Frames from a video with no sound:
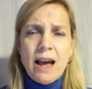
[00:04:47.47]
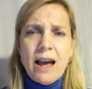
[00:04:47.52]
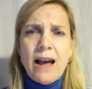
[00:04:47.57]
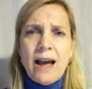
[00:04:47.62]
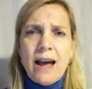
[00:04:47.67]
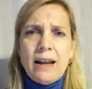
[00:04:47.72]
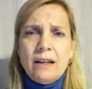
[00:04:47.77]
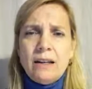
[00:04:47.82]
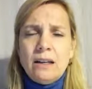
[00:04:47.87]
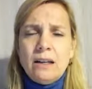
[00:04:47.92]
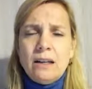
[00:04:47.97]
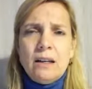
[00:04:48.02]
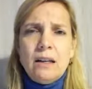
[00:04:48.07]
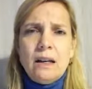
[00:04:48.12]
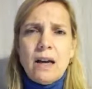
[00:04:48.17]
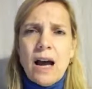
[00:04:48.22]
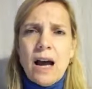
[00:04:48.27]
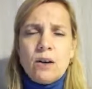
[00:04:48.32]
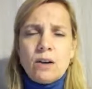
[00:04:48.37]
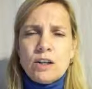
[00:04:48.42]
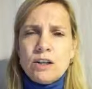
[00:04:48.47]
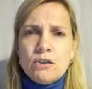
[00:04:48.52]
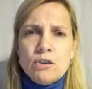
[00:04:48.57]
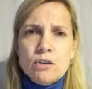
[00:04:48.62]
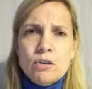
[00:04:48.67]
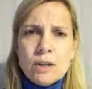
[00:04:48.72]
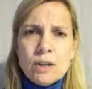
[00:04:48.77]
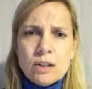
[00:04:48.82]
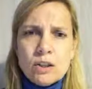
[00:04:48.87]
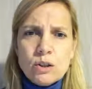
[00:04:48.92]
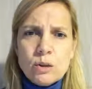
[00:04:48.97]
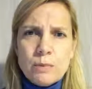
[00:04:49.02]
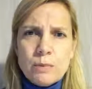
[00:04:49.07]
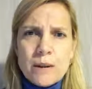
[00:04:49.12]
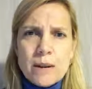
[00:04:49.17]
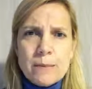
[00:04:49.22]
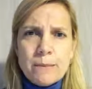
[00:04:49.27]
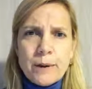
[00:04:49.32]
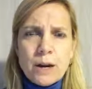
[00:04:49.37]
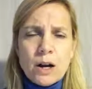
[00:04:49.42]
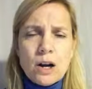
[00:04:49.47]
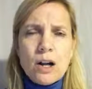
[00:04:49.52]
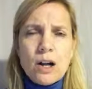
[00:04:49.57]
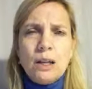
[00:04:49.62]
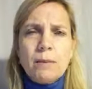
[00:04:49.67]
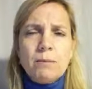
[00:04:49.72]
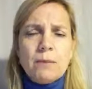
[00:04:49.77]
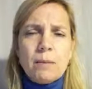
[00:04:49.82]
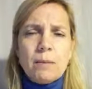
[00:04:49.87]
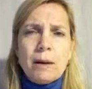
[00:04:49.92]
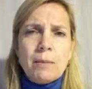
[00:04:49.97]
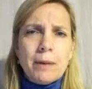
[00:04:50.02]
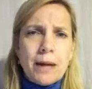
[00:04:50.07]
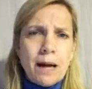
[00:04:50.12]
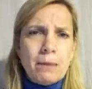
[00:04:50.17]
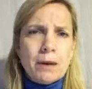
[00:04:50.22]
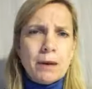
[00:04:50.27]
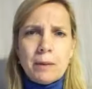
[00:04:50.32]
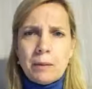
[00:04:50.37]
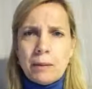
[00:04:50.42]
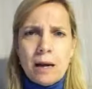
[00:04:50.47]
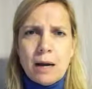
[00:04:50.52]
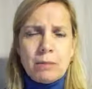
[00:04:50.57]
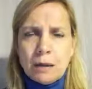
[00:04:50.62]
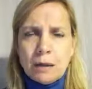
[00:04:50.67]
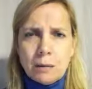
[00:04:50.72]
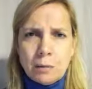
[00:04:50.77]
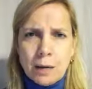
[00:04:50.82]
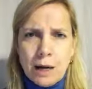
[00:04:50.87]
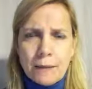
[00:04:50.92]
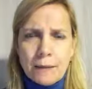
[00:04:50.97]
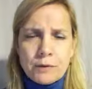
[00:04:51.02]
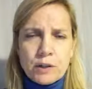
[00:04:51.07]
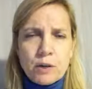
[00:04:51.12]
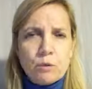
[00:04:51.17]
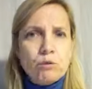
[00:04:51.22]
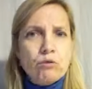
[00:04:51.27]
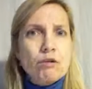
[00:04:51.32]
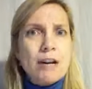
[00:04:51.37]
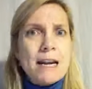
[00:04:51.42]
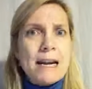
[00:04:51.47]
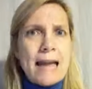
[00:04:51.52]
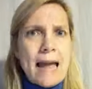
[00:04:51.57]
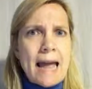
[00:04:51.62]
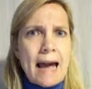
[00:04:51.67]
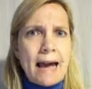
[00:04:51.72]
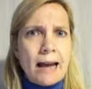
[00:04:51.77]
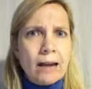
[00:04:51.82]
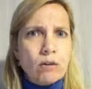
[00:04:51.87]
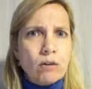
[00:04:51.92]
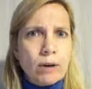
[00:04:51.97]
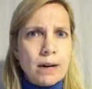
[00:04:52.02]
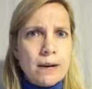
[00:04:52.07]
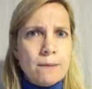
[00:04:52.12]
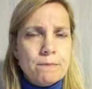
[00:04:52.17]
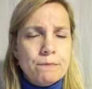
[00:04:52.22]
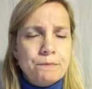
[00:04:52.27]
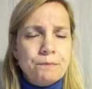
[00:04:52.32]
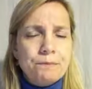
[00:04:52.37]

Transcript: And how can you do this to people? And blah, blah, blah, blah, blah, blah, blah. So really angry.